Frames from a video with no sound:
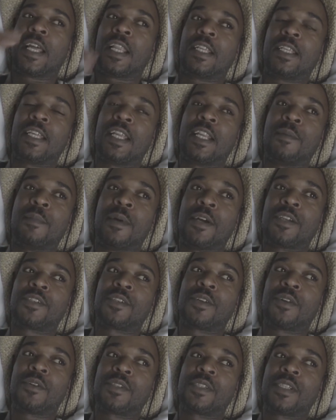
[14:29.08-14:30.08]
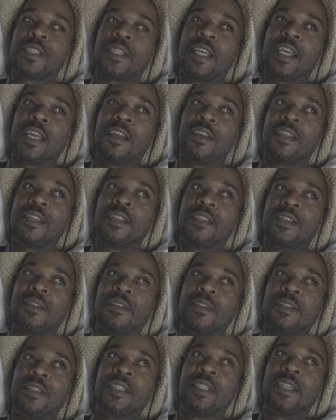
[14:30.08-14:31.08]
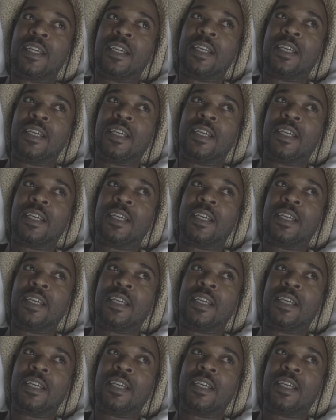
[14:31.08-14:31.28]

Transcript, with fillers: like that at my church, and you know,